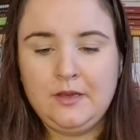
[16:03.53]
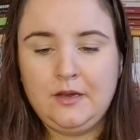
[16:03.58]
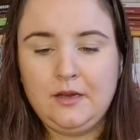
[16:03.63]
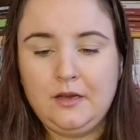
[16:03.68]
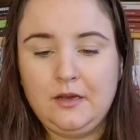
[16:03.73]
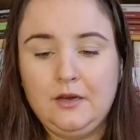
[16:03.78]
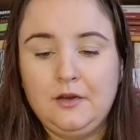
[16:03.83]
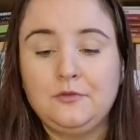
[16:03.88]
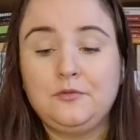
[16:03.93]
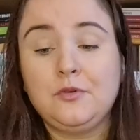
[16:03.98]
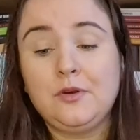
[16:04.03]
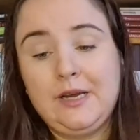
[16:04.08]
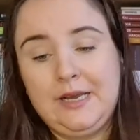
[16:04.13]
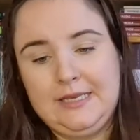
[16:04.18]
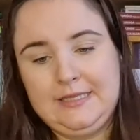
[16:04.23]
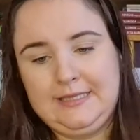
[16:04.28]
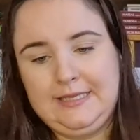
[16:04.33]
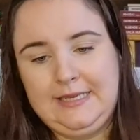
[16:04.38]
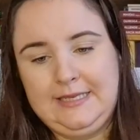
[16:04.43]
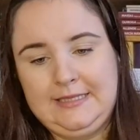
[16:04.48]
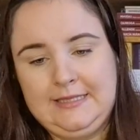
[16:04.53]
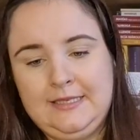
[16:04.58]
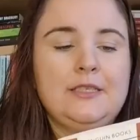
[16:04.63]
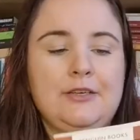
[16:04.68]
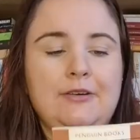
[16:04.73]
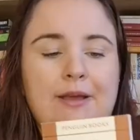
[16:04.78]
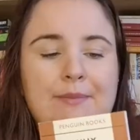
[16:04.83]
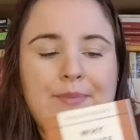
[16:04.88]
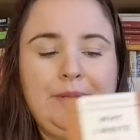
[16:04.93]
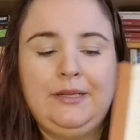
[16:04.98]
Uh, four essays.
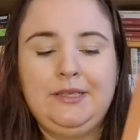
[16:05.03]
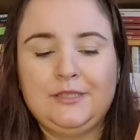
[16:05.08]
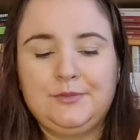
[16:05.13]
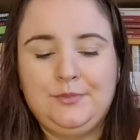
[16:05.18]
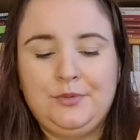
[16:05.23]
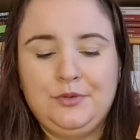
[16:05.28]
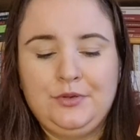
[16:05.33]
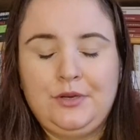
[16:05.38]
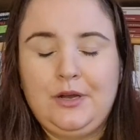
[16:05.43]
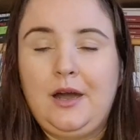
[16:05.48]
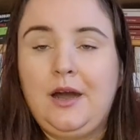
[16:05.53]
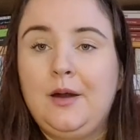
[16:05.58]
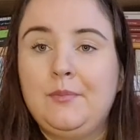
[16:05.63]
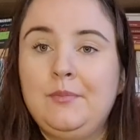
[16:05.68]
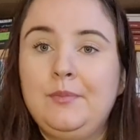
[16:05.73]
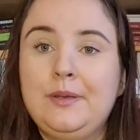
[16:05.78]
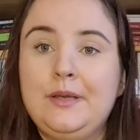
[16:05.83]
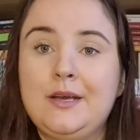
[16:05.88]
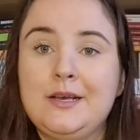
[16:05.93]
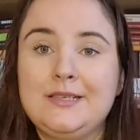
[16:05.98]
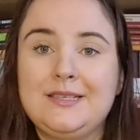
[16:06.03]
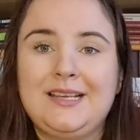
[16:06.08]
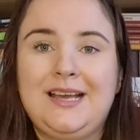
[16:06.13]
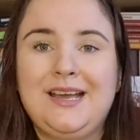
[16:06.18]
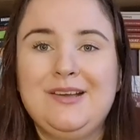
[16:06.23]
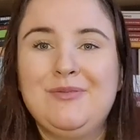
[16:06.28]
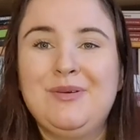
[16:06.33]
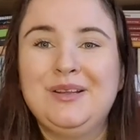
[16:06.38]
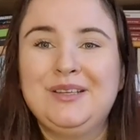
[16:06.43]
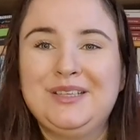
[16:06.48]
So I picked this book up because
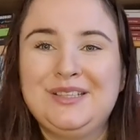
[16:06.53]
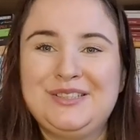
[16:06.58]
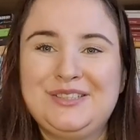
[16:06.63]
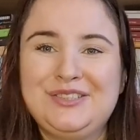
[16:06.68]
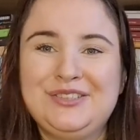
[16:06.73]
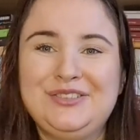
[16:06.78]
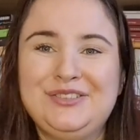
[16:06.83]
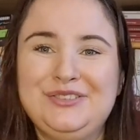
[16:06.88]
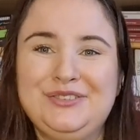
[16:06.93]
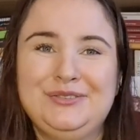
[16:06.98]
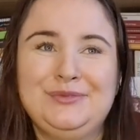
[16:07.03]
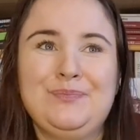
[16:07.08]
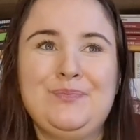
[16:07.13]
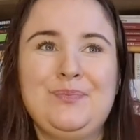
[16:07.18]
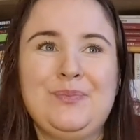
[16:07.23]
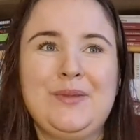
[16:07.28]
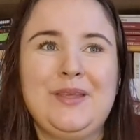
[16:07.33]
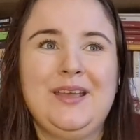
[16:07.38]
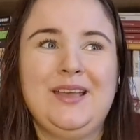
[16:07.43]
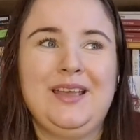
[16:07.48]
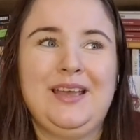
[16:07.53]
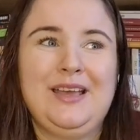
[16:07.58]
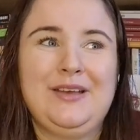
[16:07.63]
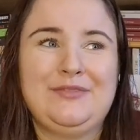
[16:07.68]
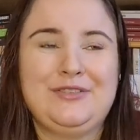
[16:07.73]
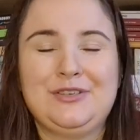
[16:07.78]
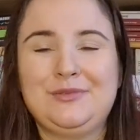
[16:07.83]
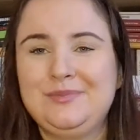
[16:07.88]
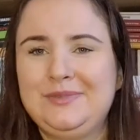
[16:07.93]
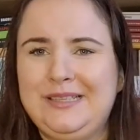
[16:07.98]
I wanted to
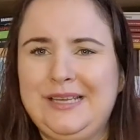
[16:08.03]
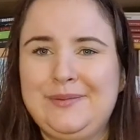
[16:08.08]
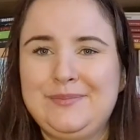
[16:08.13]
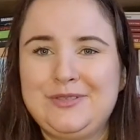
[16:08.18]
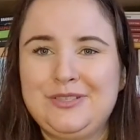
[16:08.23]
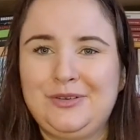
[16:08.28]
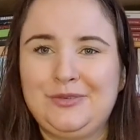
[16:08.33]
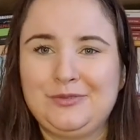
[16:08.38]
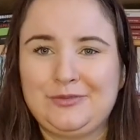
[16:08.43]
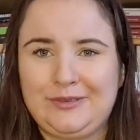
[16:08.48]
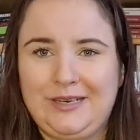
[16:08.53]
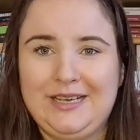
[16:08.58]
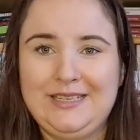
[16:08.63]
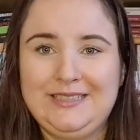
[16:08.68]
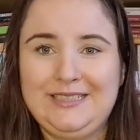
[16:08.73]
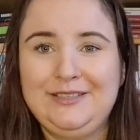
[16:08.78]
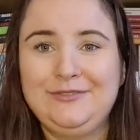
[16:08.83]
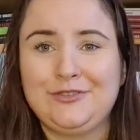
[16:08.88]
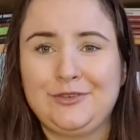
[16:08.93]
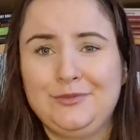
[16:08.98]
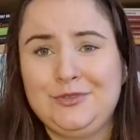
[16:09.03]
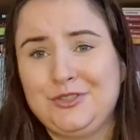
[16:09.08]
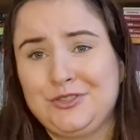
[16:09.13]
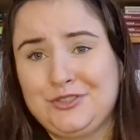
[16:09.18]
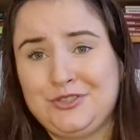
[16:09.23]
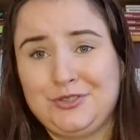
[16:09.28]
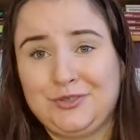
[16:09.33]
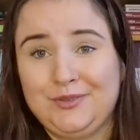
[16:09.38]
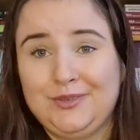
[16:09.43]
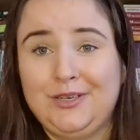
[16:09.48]
have some tips on writing from
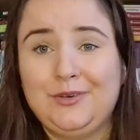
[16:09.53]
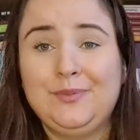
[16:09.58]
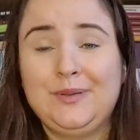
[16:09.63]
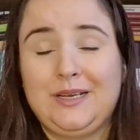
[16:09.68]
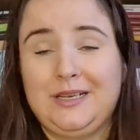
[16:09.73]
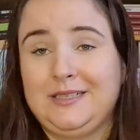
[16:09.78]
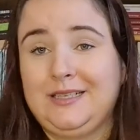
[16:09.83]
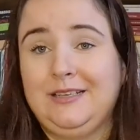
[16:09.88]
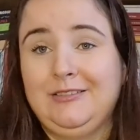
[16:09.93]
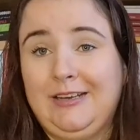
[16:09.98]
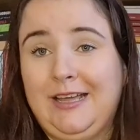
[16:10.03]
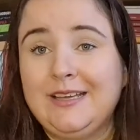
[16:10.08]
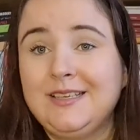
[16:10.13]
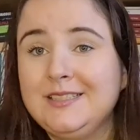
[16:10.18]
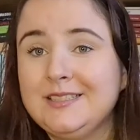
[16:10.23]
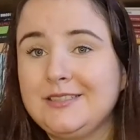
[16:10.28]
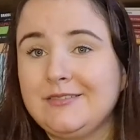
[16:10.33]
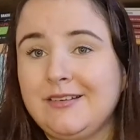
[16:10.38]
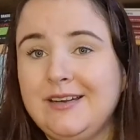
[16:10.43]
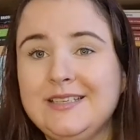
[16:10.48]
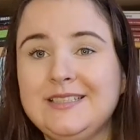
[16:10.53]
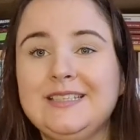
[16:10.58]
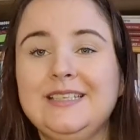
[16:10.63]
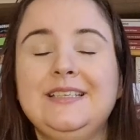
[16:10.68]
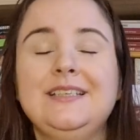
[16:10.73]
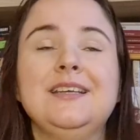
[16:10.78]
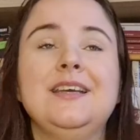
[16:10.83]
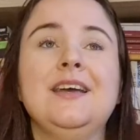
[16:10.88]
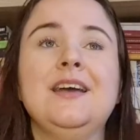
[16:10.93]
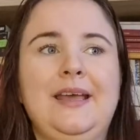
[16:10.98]
George Orwell because I like his
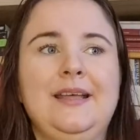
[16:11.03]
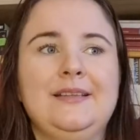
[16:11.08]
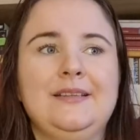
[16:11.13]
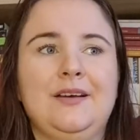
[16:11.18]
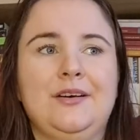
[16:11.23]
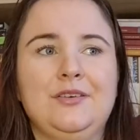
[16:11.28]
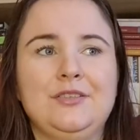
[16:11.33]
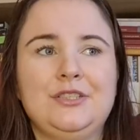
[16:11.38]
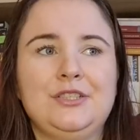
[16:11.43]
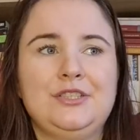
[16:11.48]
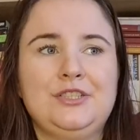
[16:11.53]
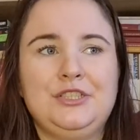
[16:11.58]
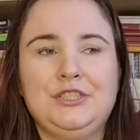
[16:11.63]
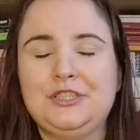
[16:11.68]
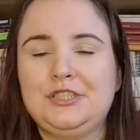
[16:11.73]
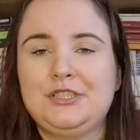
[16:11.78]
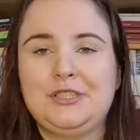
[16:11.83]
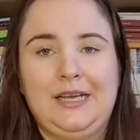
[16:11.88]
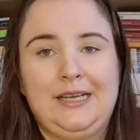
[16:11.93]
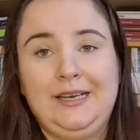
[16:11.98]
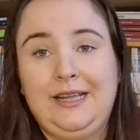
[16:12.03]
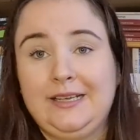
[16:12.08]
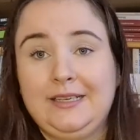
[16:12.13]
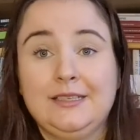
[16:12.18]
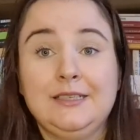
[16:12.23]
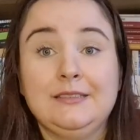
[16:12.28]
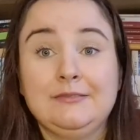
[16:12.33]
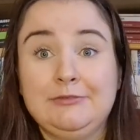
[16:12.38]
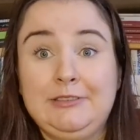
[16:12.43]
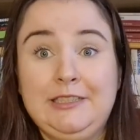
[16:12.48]
writing and also just I like
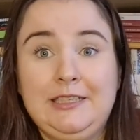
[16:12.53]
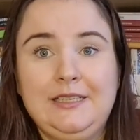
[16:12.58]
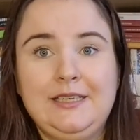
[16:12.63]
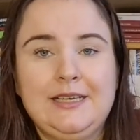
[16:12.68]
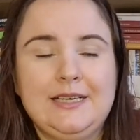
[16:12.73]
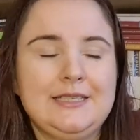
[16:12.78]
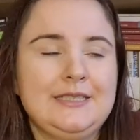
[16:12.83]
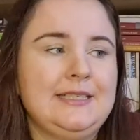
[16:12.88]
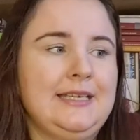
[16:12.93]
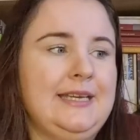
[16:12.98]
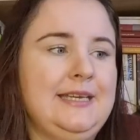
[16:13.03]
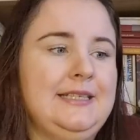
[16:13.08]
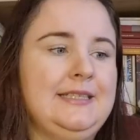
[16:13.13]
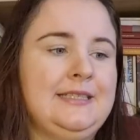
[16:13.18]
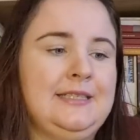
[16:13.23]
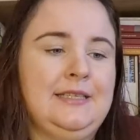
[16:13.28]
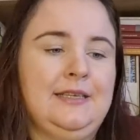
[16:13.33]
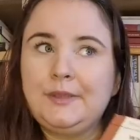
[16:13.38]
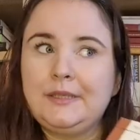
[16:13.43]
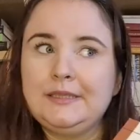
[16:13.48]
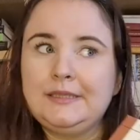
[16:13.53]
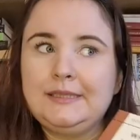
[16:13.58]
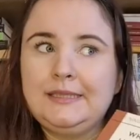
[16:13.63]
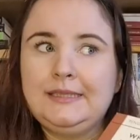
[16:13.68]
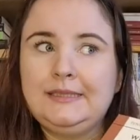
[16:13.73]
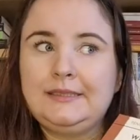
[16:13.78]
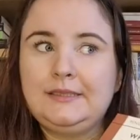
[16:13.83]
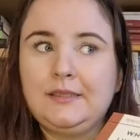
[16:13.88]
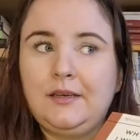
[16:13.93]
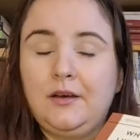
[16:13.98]
reading essays. But
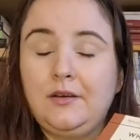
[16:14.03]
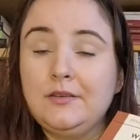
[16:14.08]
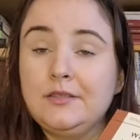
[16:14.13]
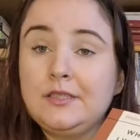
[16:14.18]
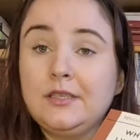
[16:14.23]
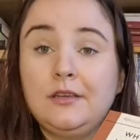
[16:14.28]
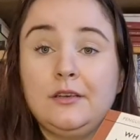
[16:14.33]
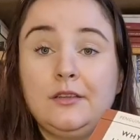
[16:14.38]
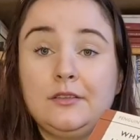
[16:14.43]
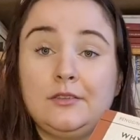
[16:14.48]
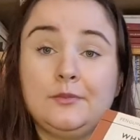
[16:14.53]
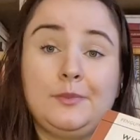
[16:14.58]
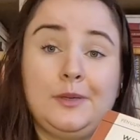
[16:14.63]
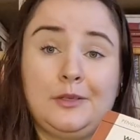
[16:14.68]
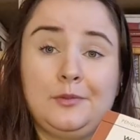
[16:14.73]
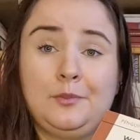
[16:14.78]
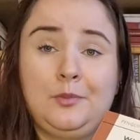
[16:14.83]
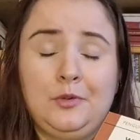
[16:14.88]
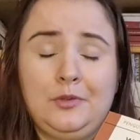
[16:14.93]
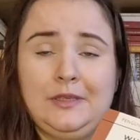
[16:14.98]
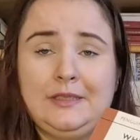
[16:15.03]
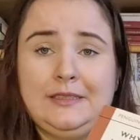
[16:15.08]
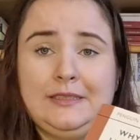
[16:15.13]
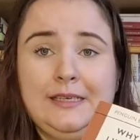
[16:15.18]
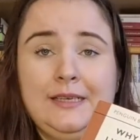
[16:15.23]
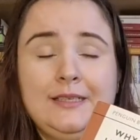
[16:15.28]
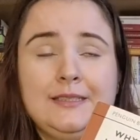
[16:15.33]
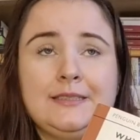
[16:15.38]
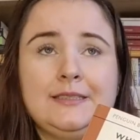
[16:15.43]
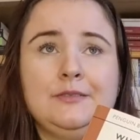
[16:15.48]
it's also a lot about
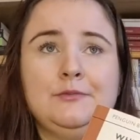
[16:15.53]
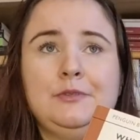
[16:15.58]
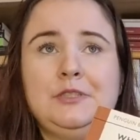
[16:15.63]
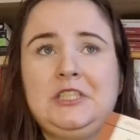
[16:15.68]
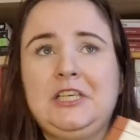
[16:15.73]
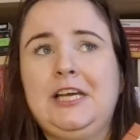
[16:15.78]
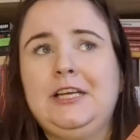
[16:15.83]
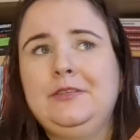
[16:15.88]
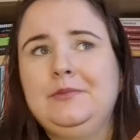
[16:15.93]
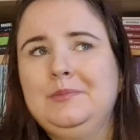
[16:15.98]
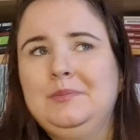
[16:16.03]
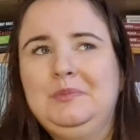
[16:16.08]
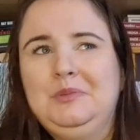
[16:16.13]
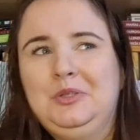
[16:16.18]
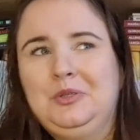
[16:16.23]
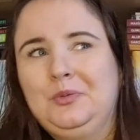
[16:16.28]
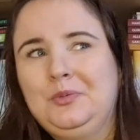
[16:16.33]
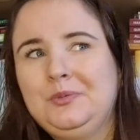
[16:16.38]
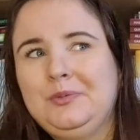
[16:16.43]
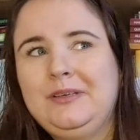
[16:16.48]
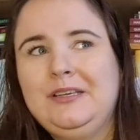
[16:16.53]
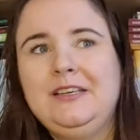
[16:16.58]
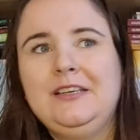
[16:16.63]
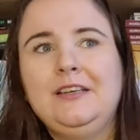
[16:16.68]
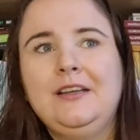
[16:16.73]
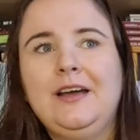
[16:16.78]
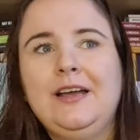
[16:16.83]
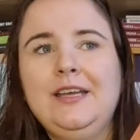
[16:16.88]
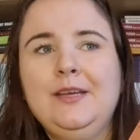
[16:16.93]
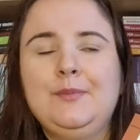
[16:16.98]
politics, which I don't really
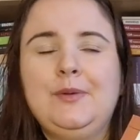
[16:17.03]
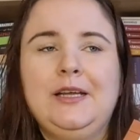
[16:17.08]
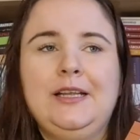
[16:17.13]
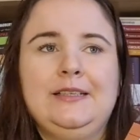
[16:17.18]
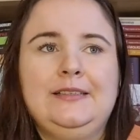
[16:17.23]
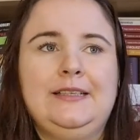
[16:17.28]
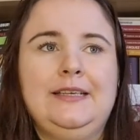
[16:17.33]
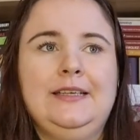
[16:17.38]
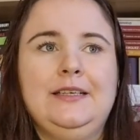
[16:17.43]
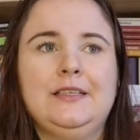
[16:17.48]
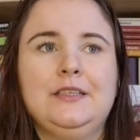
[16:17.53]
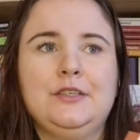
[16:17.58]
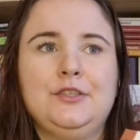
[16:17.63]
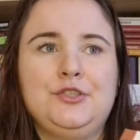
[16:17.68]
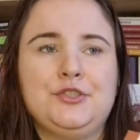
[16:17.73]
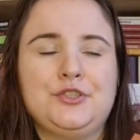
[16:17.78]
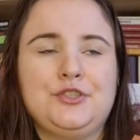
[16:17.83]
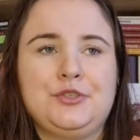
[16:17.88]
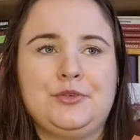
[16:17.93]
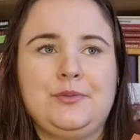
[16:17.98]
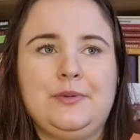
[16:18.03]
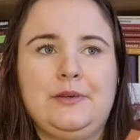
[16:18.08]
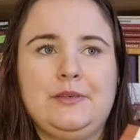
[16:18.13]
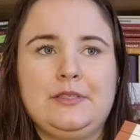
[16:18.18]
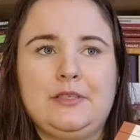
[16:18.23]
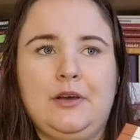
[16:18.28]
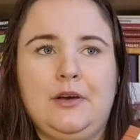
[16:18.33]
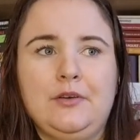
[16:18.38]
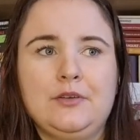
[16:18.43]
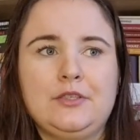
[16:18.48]
like, but I think George Orwell
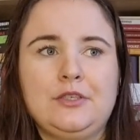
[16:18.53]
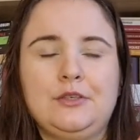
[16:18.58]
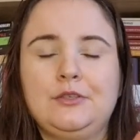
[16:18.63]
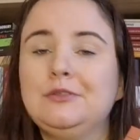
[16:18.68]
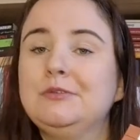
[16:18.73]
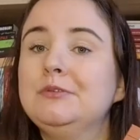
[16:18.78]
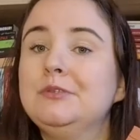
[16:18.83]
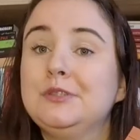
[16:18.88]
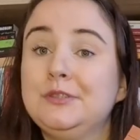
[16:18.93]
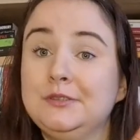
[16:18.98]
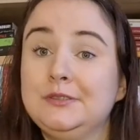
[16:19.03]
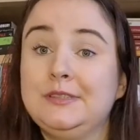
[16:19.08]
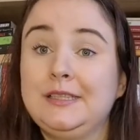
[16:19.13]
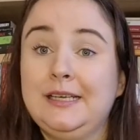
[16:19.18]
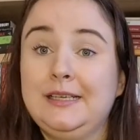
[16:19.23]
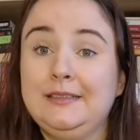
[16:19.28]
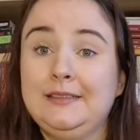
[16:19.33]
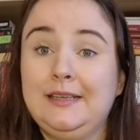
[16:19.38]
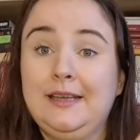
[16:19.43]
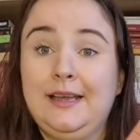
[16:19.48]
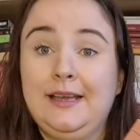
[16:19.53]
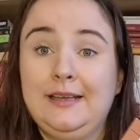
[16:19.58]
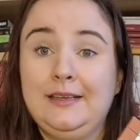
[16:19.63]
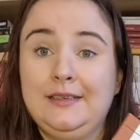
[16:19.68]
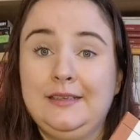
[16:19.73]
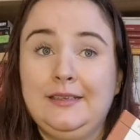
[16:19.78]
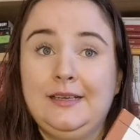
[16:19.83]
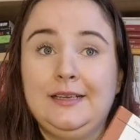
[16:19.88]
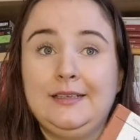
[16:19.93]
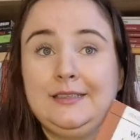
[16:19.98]
is also good and,
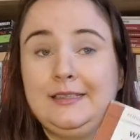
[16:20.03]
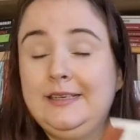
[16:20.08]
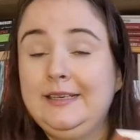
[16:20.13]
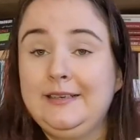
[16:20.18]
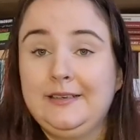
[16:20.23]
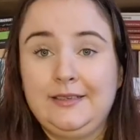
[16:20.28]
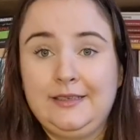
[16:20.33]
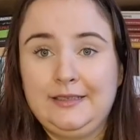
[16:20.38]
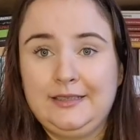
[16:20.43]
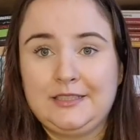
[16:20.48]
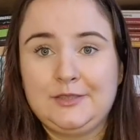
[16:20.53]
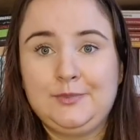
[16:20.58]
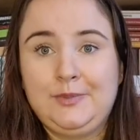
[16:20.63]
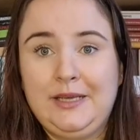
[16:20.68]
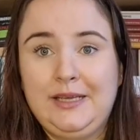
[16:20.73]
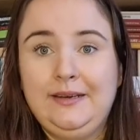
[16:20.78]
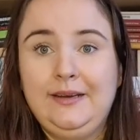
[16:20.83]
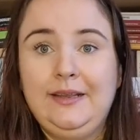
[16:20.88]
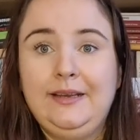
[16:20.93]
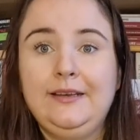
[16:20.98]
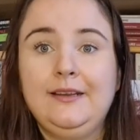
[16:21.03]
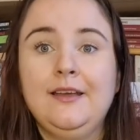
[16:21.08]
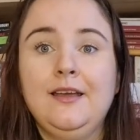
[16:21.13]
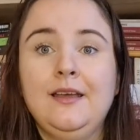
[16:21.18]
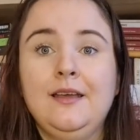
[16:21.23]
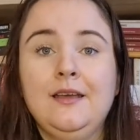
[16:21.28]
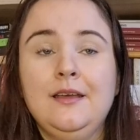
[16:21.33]
uh, and clear at explaining